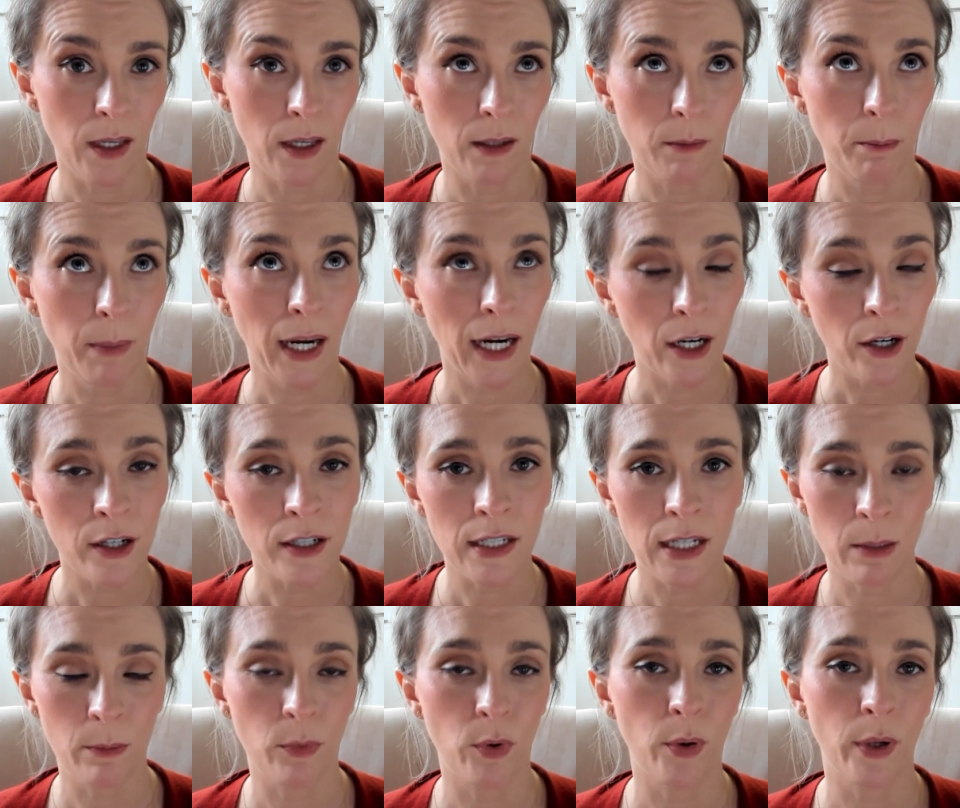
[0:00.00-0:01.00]

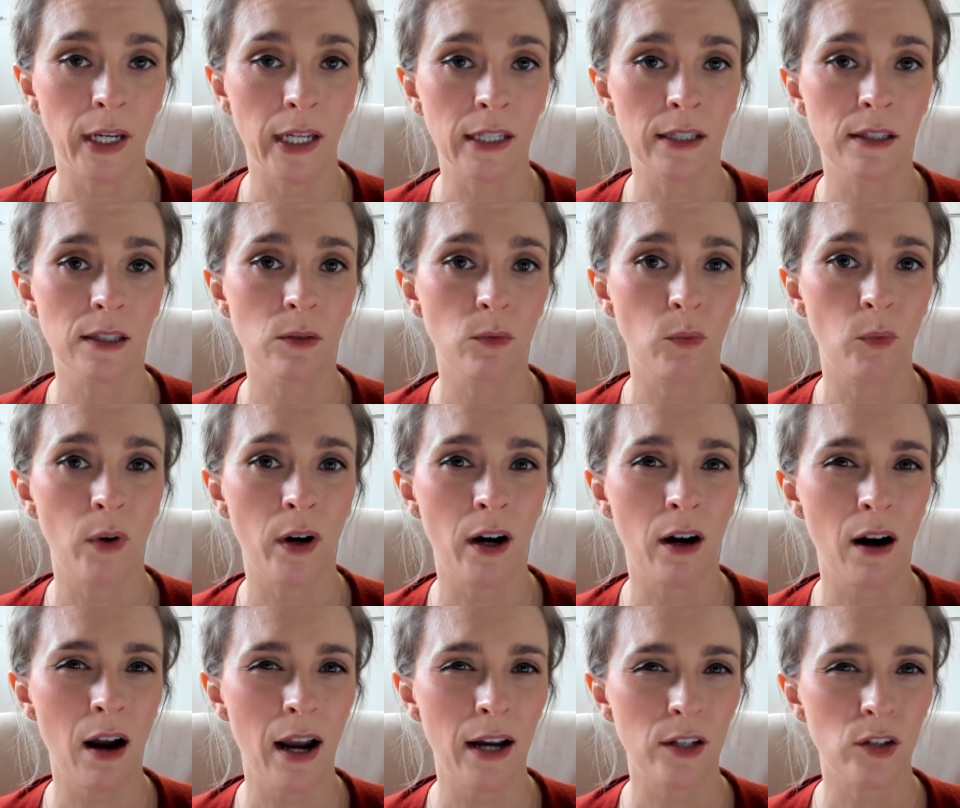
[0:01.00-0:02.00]
parenting points
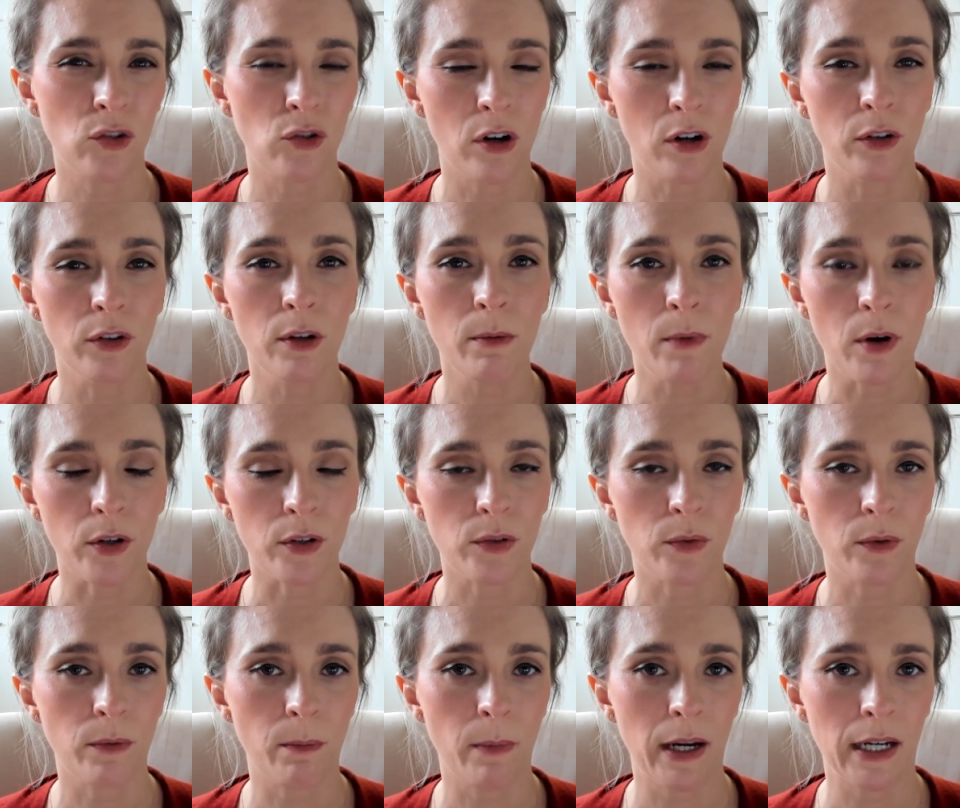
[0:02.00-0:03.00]
where I struggle the most
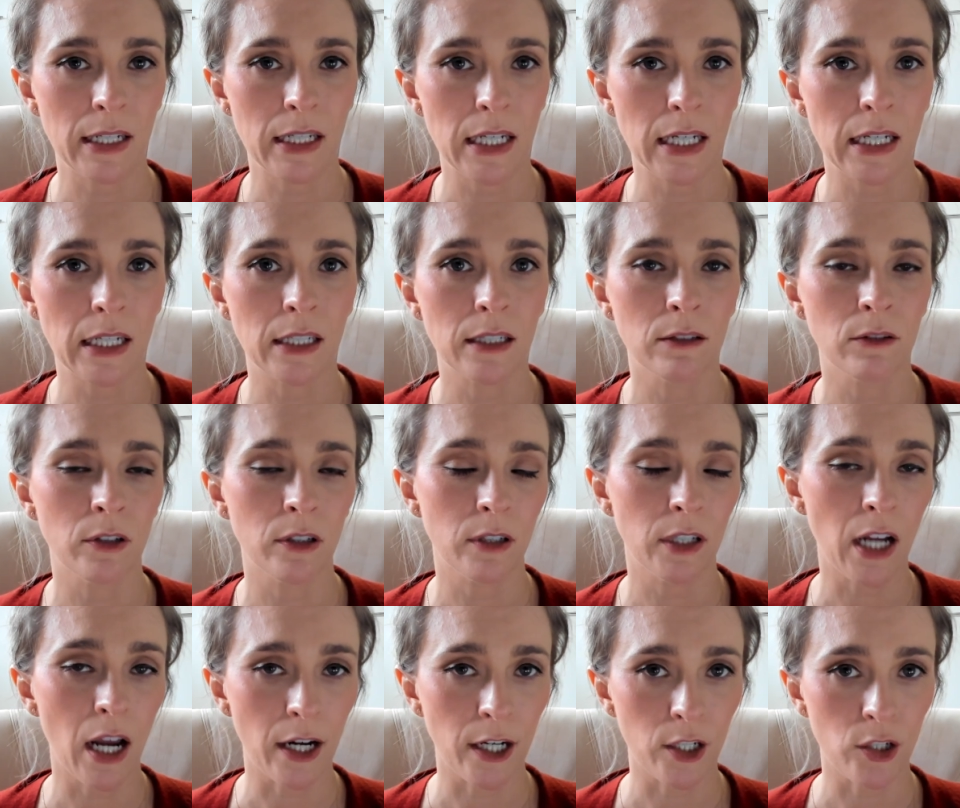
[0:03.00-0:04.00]
with my teen or
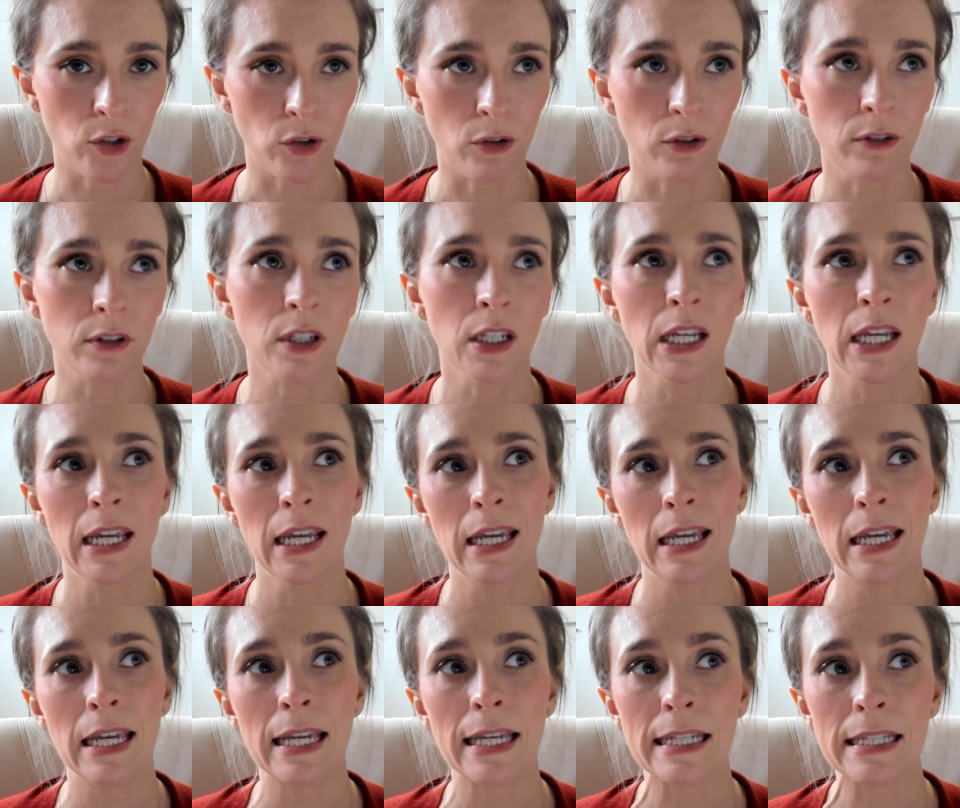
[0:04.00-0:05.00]
young adult?
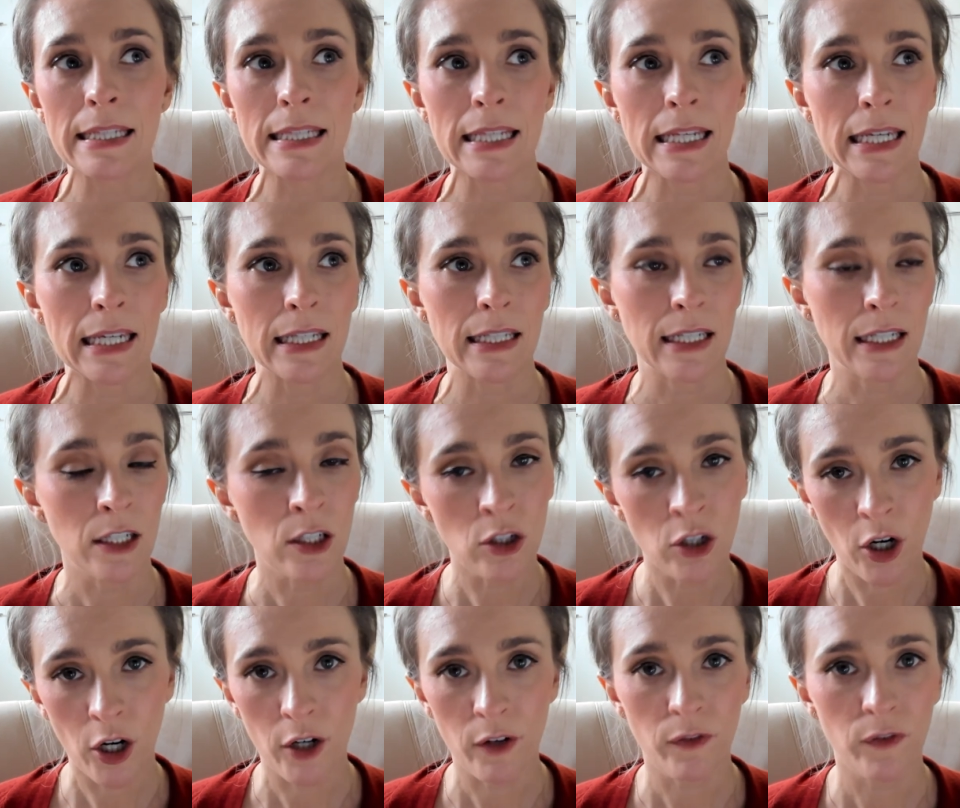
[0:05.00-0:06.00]
Is it in
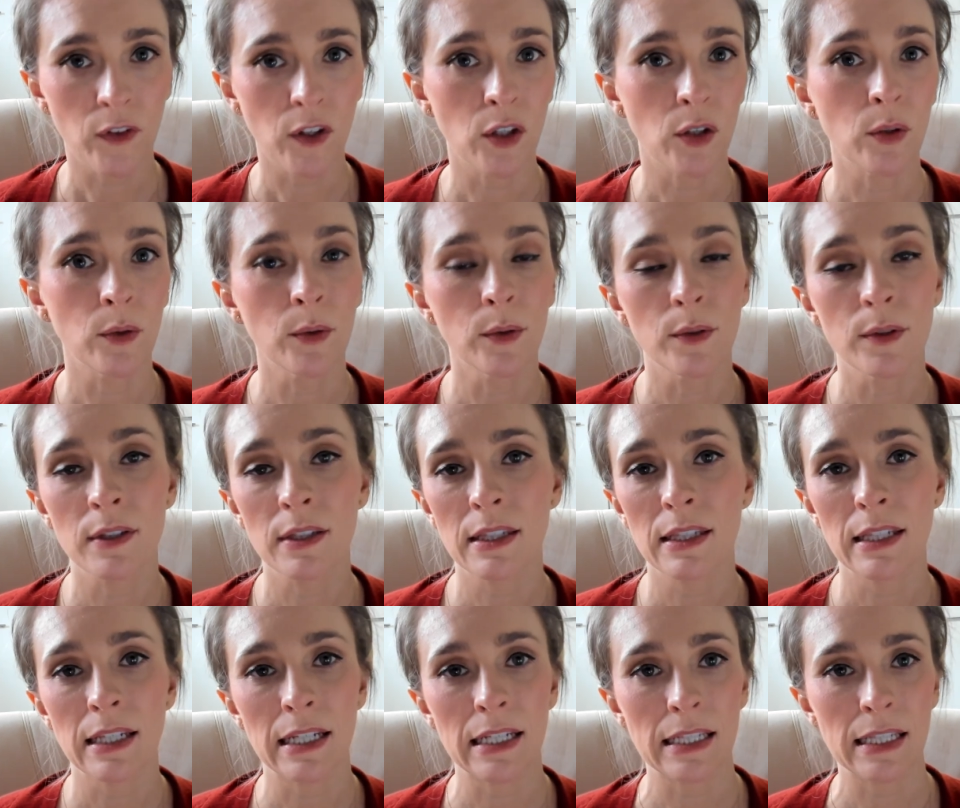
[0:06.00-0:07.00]

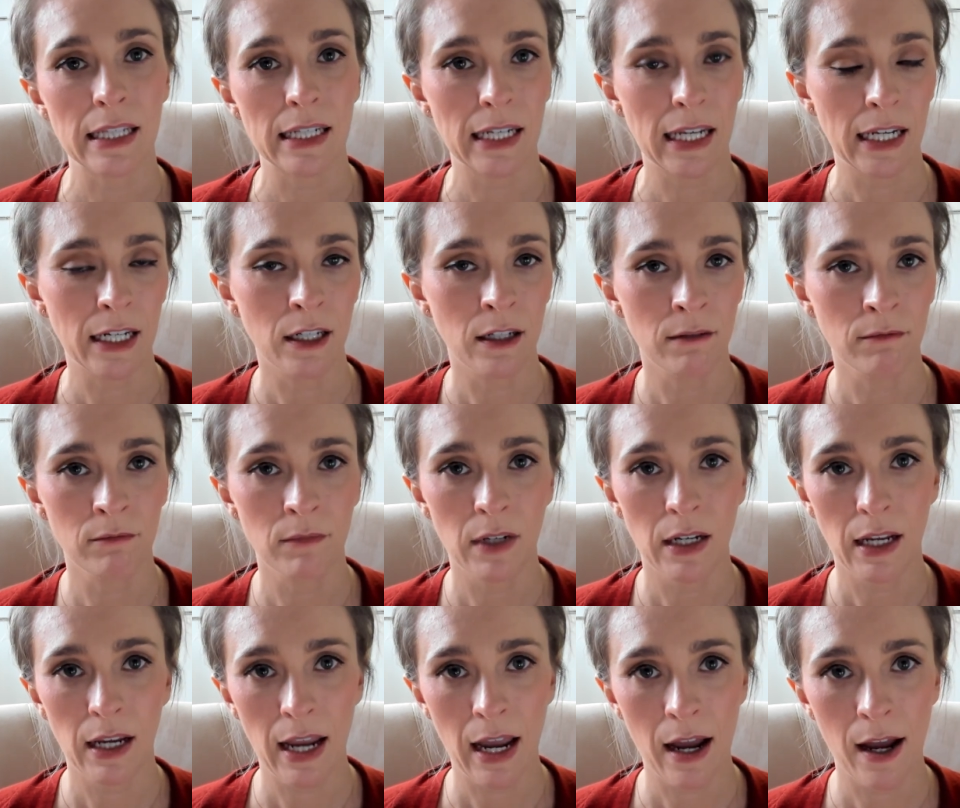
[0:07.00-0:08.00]
curfews? Is it in
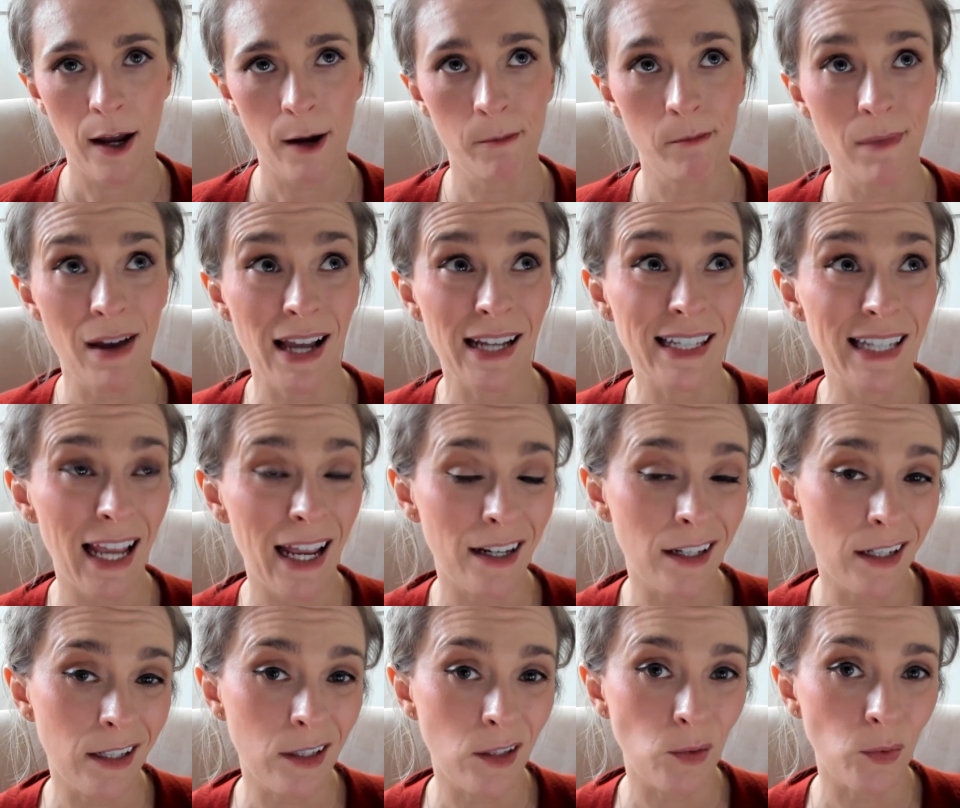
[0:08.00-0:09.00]

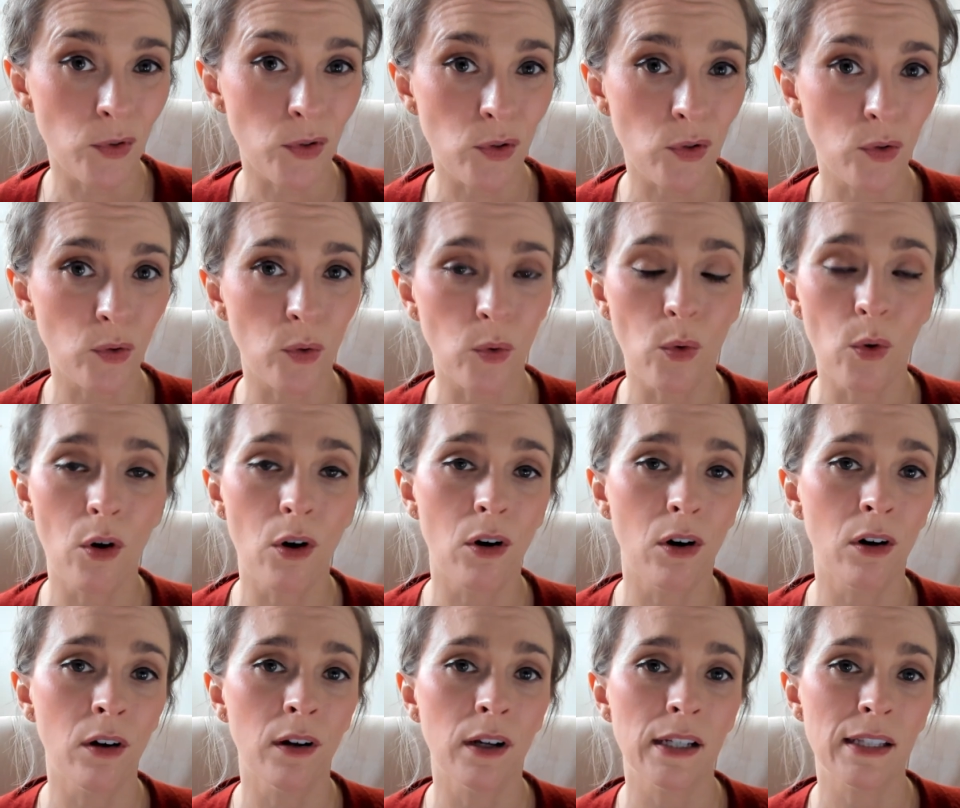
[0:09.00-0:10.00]
attendance with
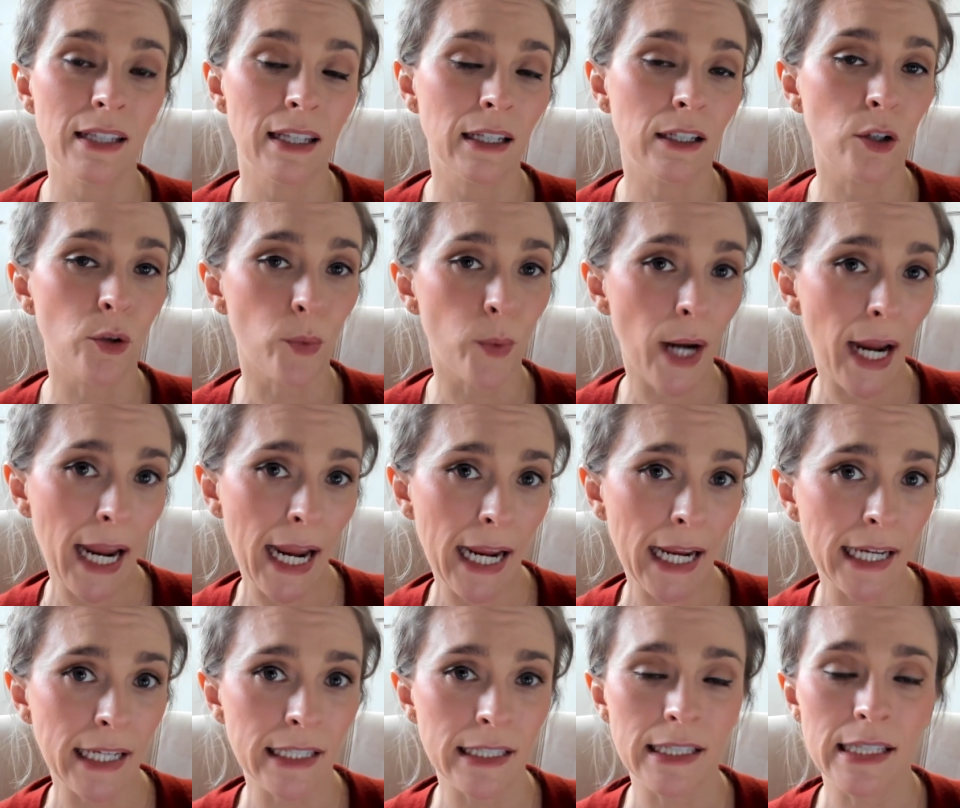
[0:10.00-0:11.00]
school? Is it
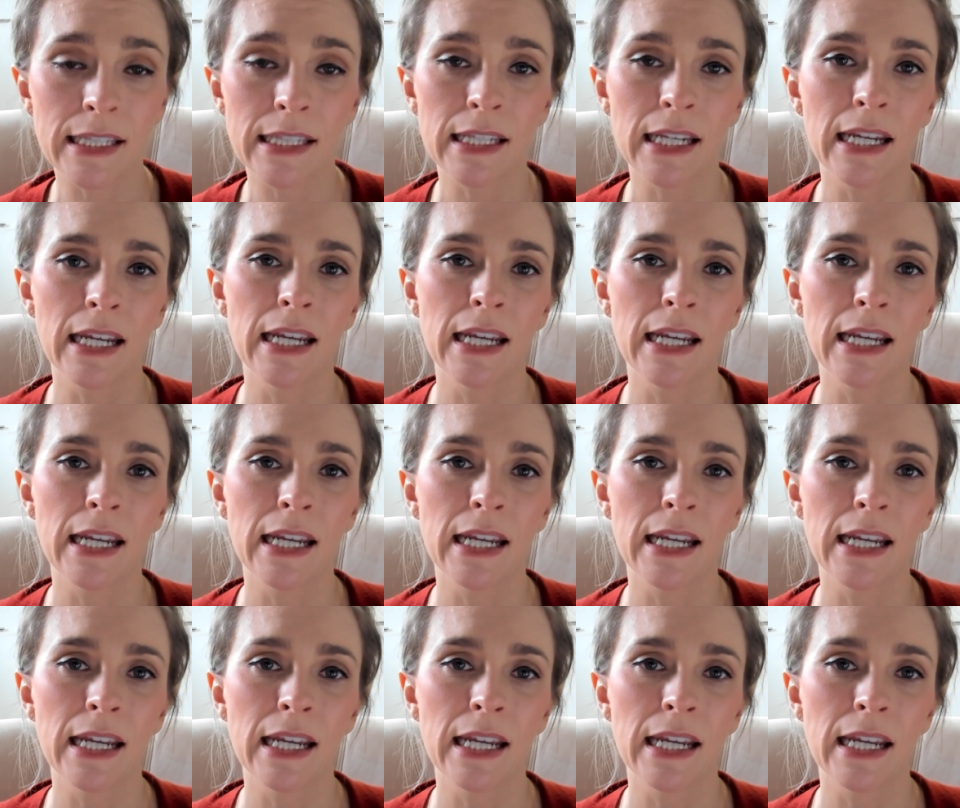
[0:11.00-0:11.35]
grades?